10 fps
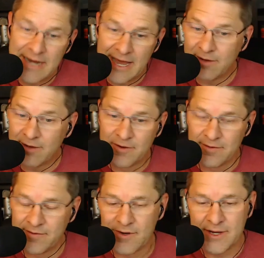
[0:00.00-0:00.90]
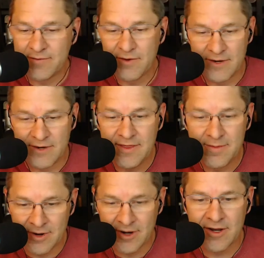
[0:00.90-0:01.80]
now, if you're in the
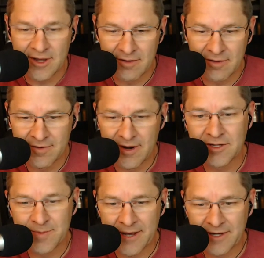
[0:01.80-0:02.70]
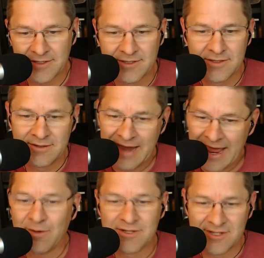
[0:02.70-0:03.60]
market for Xbox,
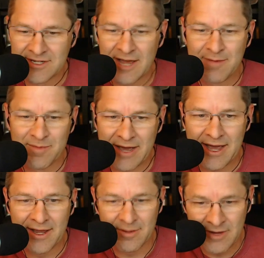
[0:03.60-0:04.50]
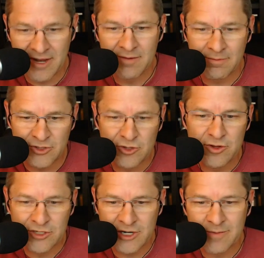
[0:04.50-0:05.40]
now is the time to buy. I mean, I'm sure
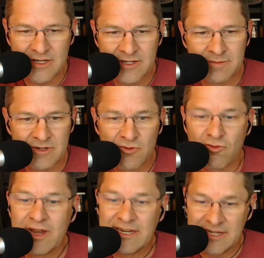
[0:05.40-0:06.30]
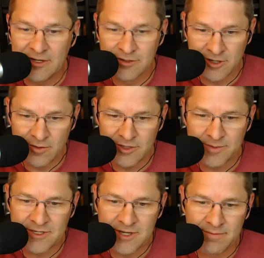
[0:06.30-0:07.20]
there's going to be some great deals at
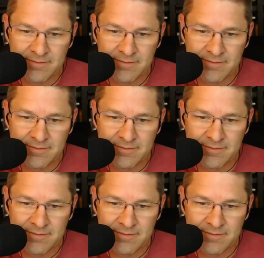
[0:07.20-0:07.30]
Christmas time.